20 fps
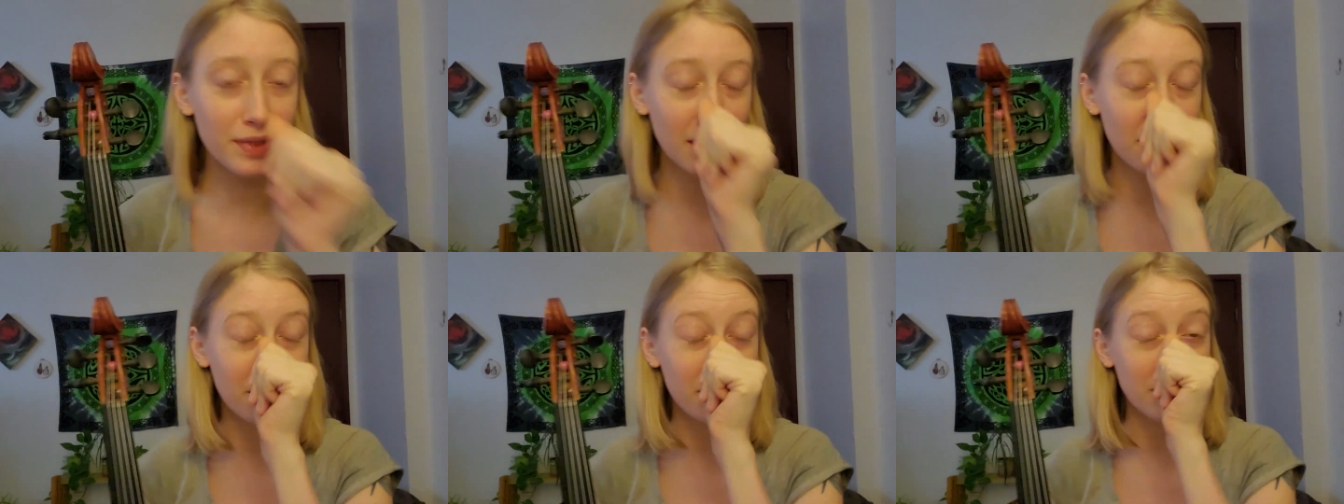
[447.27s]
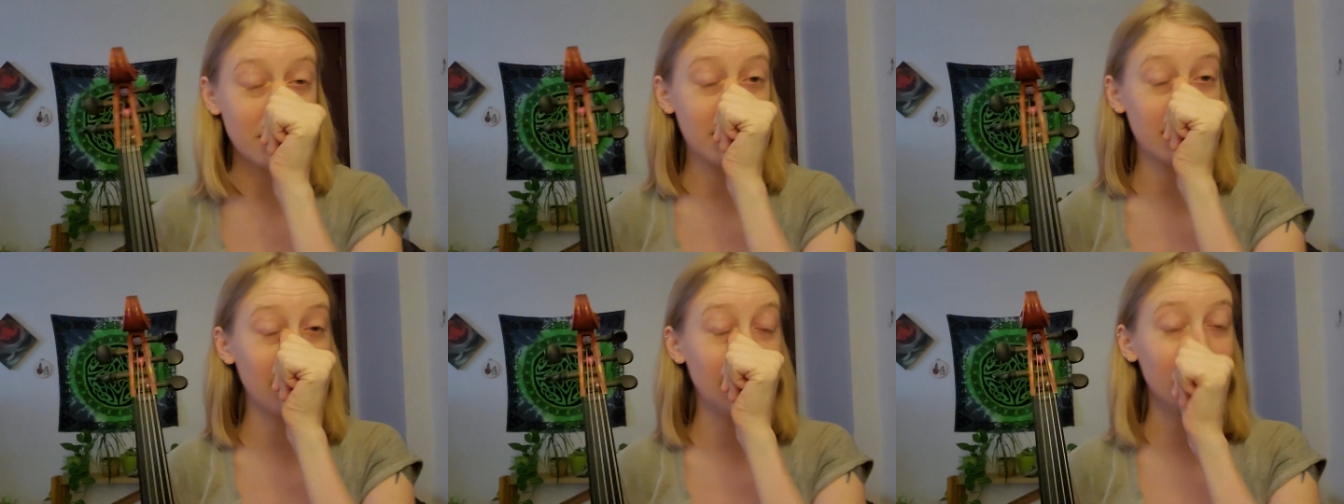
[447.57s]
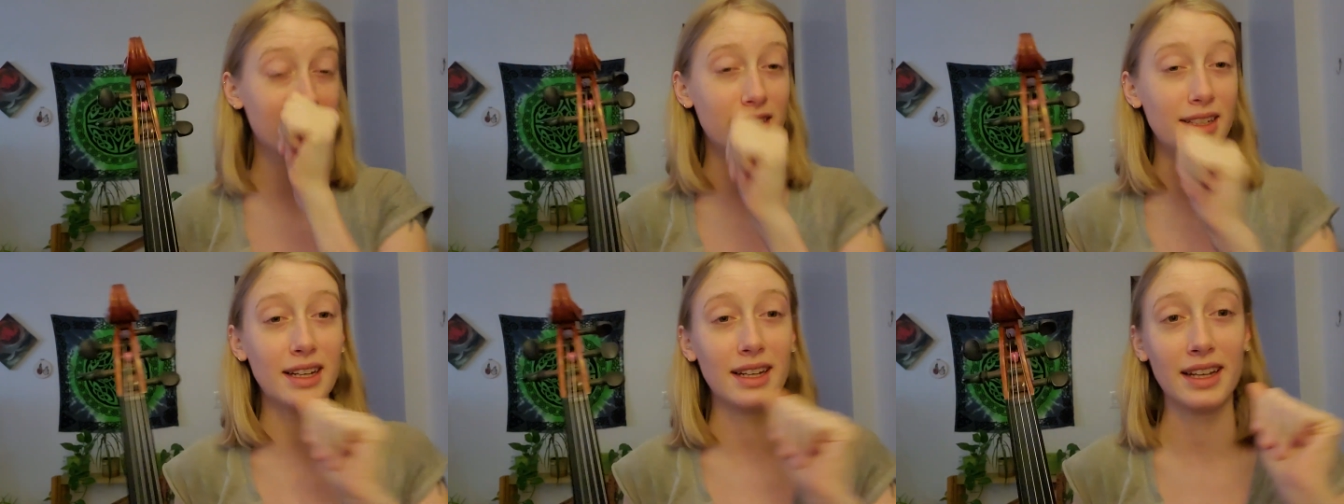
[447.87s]
if you're still
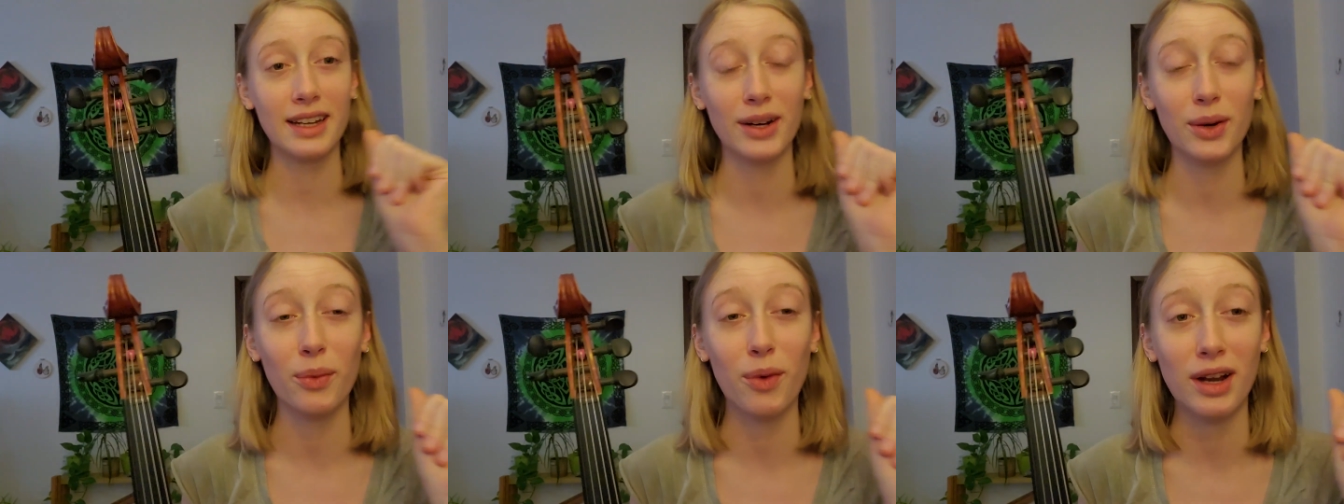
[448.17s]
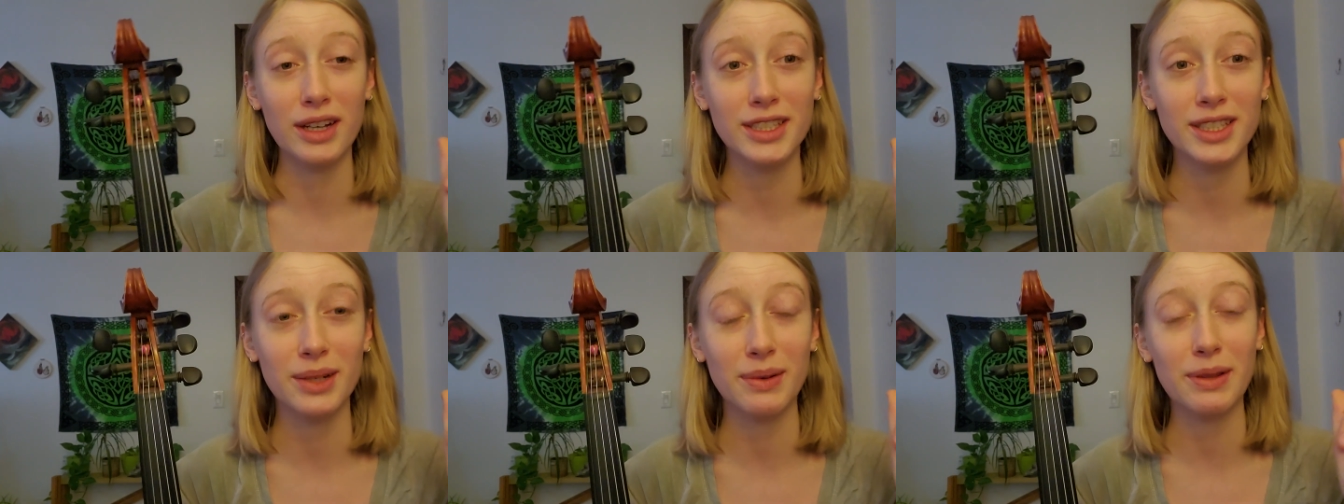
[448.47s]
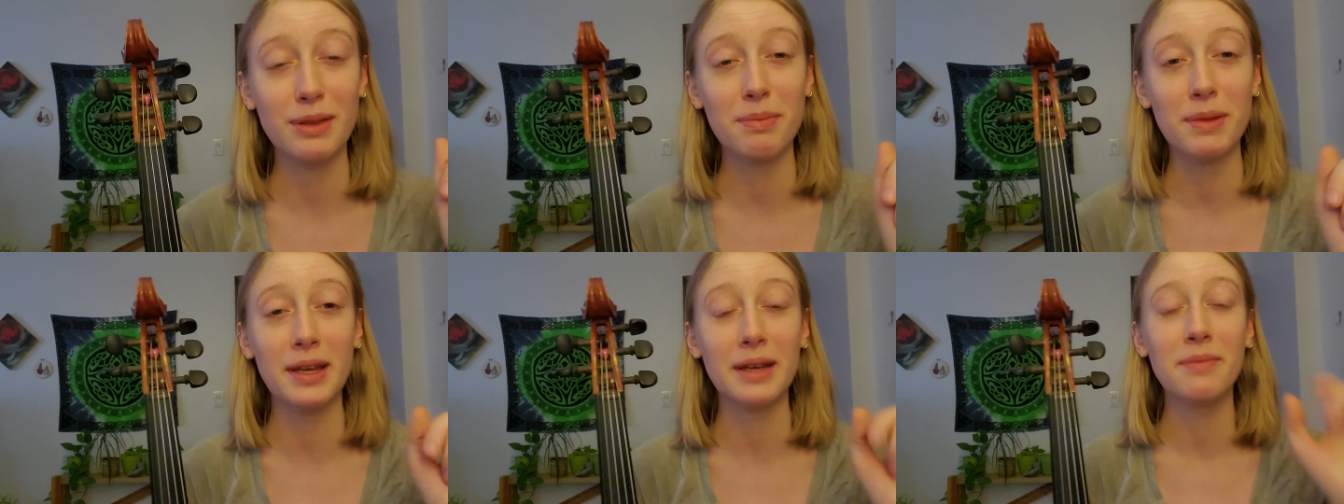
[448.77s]
sitting here watching
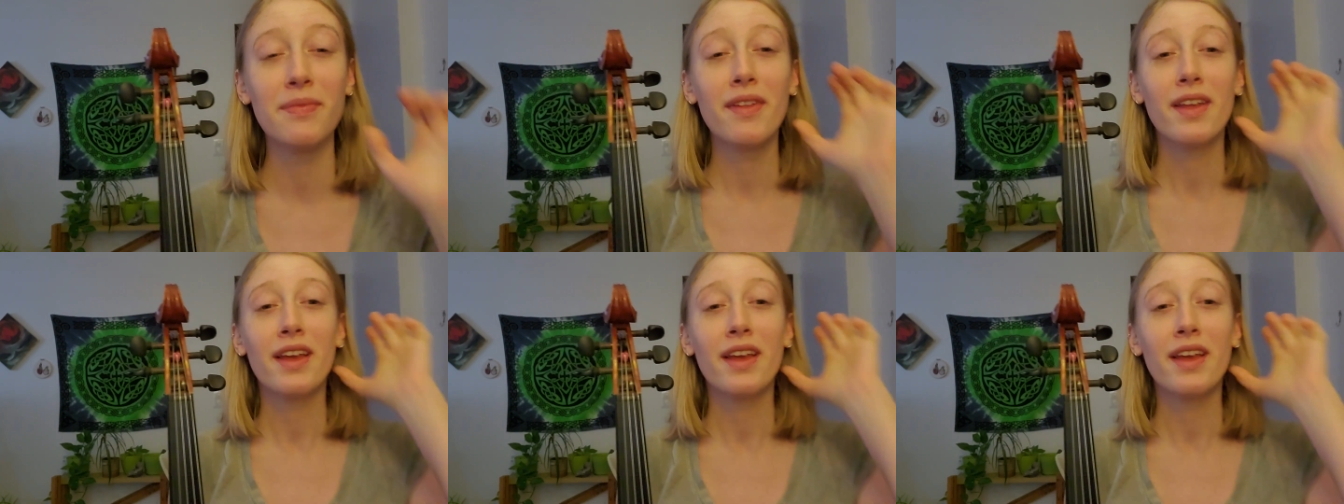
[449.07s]
with me,